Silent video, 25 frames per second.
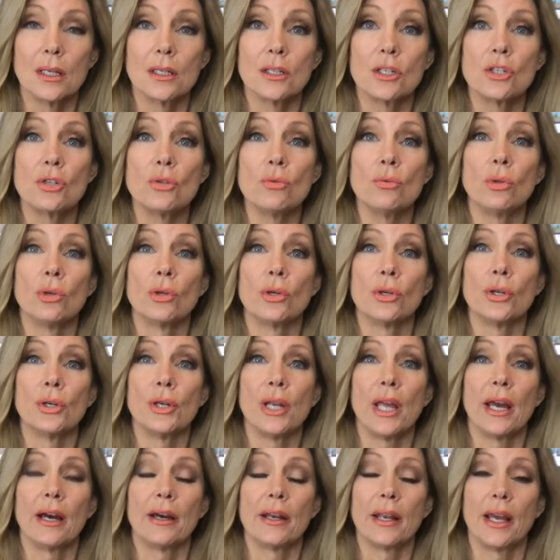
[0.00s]
to learn
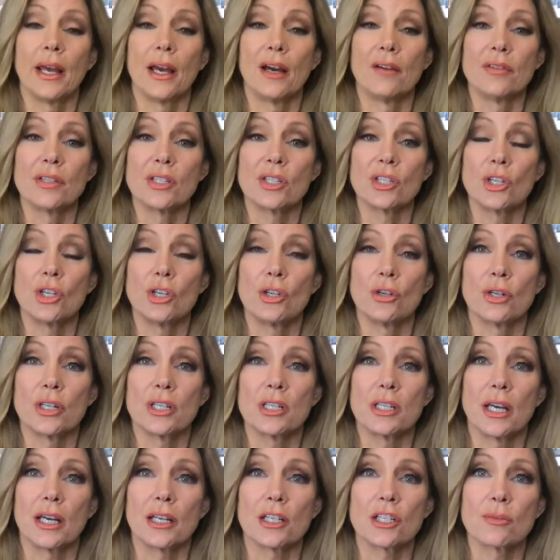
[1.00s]
how to have a secure
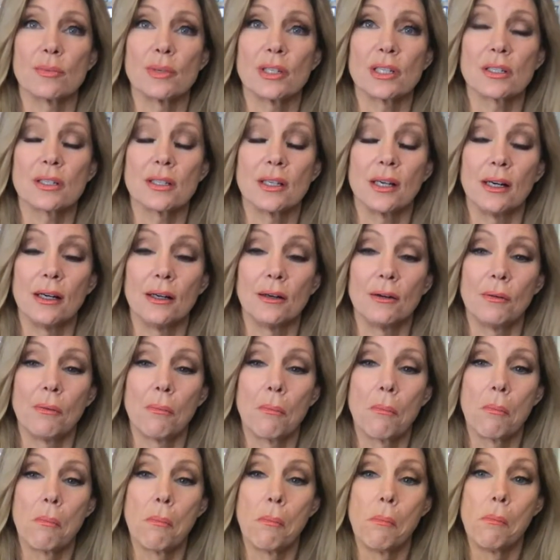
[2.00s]
attachment style.
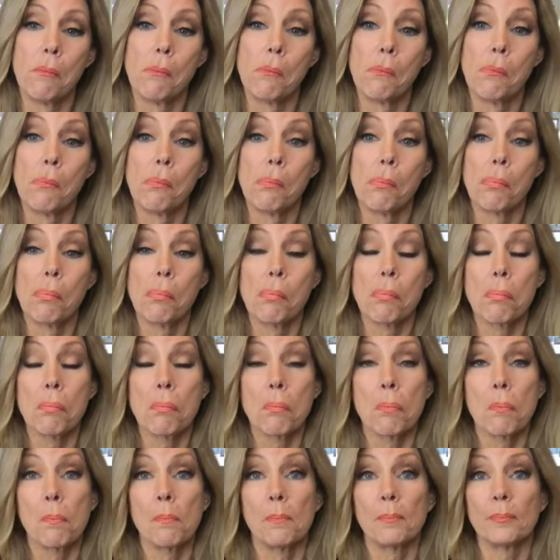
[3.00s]

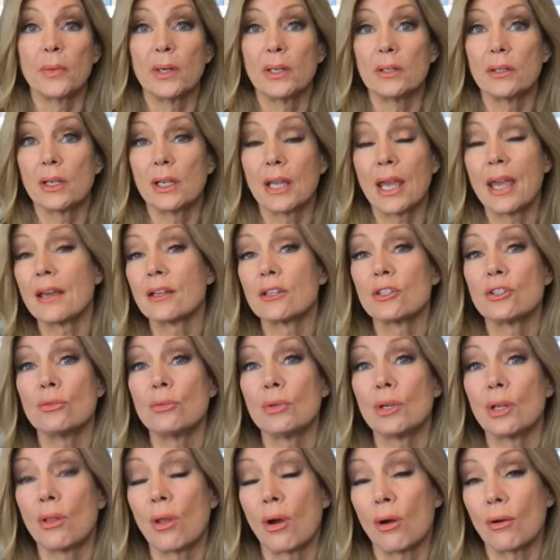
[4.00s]
Well, you can't do
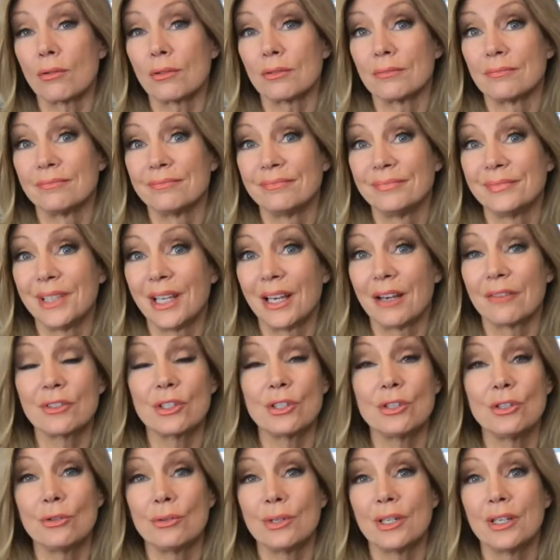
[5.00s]
it alone. You have to
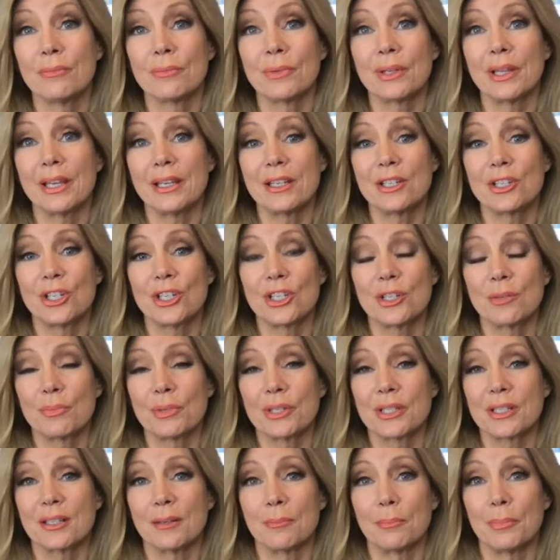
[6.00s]
do it in relationship with
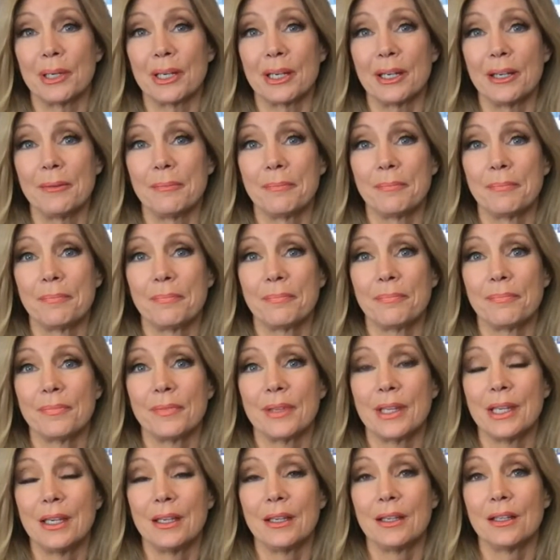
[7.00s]
somebody.
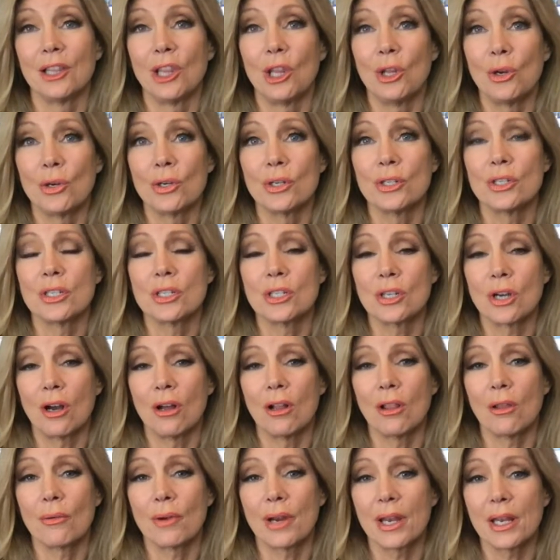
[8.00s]
Learn to
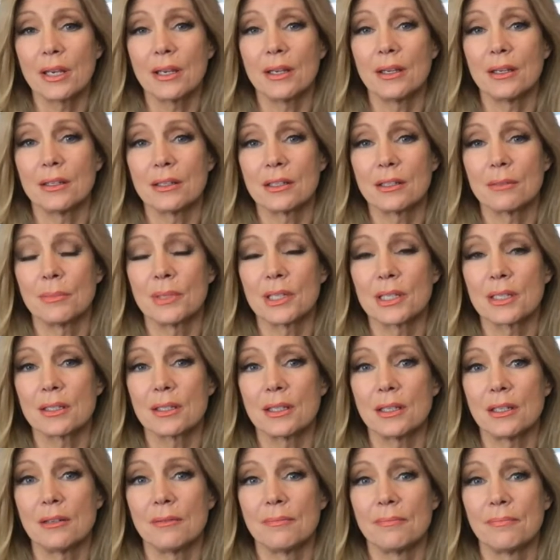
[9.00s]
tolerate
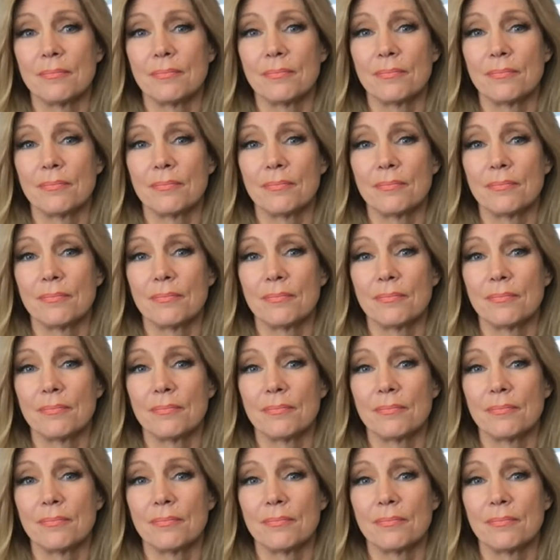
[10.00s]
intimacy.